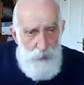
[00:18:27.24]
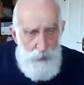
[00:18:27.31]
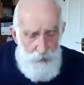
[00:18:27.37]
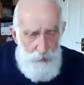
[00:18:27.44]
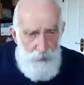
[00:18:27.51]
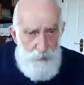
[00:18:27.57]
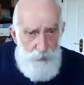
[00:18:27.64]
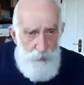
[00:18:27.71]

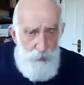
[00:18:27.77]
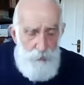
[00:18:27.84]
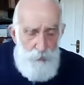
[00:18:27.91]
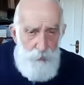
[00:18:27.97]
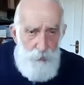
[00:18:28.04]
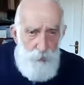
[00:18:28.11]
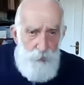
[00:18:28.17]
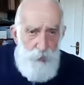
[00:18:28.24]
as I
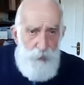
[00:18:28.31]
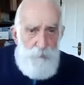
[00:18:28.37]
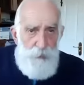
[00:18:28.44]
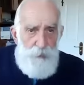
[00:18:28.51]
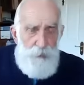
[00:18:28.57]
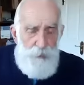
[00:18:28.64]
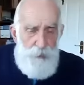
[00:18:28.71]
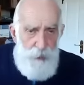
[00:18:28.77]
started talking
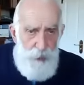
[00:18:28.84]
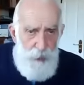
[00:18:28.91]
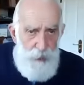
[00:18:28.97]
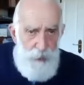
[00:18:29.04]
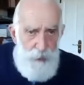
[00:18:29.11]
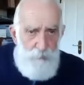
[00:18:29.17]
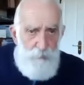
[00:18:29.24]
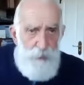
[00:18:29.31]
about the sky,
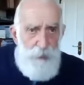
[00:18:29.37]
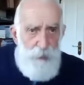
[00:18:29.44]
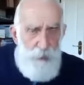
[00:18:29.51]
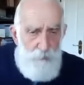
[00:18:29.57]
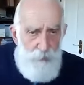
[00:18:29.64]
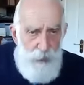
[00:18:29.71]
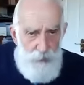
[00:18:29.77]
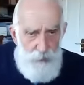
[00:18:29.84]
let me go
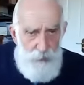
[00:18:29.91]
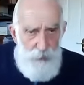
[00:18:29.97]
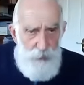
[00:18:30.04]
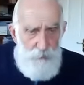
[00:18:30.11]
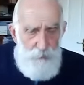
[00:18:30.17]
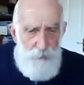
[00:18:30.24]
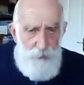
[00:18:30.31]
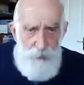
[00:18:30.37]
back to
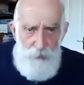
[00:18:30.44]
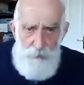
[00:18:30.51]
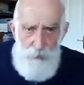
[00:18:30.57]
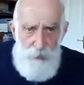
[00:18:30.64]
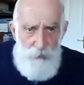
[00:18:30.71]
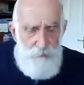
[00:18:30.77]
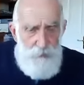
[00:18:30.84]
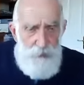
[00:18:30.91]
that because it's
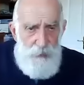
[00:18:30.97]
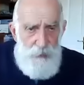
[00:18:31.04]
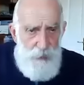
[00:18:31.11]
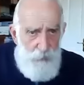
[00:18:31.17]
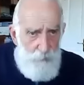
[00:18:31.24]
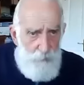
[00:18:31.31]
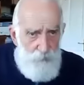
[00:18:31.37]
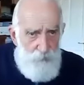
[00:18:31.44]
really very
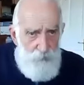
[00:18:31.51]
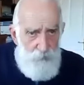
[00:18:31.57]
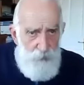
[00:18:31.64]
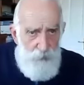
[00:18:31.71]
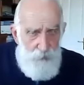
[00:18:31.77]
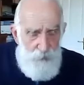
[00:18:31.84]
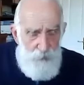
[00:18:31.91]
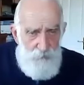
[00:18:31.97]
helpful,
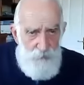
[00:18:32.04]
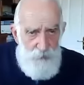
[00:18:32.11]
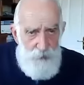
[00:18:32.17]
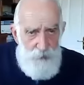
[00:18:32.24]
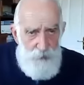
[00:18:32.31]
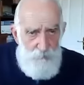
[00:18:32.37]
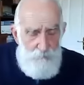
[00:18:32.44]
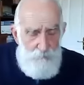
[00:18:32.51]
I
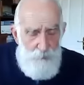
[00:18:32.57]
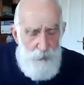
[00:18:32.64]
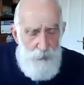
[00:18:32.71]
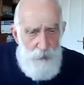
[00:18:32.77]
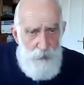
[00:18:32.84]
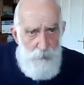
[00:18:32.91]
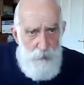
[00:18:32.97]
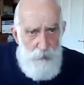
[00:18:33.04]
find.
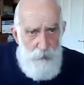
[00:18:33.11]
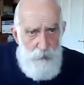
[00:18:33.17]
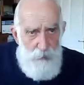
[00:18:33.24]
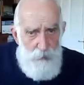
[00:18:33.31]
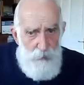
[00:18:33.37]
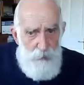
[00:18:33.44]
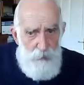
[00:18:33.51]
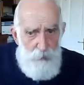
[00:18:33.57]

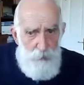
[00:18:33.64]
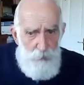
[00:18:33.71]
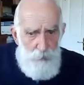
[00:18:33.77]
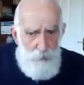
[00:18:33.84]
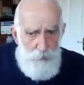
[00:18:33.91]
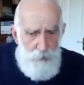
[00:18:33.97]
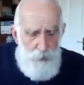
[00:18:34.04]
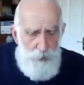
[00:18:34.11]
I
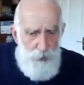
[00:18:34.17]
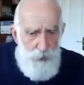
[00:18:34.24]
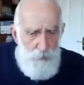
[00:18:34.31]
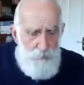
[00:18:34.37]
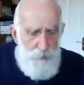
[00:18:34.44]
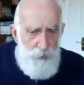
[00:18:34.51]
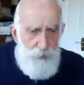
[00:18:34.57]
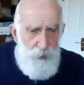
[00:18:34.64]
call this
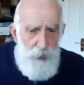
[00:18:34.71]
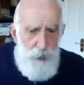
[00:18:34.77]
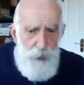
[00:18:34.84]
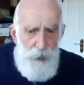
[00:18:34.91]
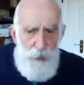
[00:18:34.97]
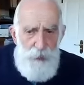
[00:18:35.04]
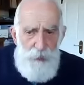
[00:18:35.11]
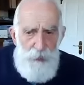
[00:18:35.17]
chapter, The
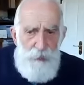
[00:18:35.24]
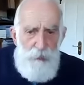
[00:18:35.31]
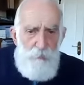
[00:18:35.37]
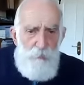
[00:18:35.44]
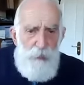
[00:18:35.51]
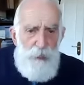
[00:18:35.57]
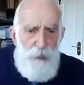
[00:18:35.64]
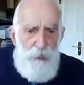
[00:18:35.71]
Higher
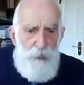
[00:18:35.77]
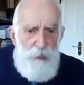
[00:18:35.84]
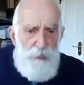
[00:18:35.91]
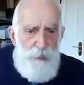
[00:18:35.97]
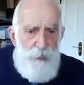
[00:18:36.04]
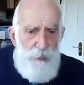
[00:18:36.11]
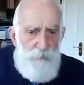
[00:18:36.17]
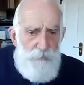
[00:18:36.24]
One
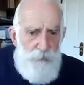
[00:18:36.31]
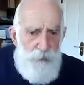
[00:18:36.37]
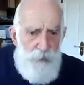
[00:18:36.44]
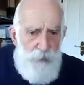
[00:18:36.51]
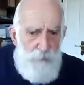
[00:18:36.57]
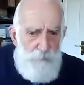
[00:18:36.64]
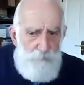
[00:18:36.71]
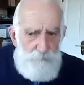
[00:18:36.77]
is
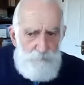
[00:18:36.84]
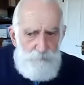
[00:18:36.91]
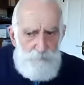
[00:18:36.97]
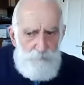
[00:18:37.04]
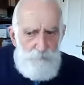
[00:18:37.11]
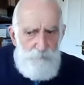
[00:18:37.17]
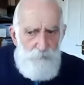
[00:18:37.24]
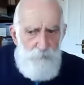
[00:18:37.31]
Lifted.
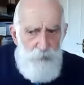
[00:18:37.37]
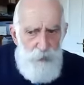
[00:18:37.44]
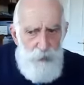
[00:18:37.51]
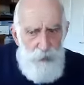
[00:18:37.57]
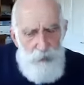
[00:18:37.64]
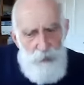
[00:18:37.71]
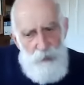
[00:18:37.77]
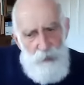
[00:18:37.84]

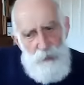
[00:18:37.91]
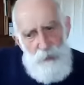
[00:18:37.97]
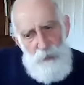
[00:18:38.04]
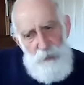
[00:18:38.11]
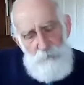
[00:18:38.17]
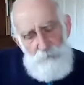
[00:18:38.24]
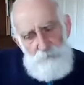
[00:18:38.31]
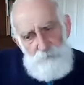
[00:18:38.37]

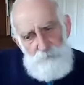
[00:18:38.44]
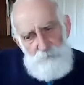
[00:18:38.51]
Now,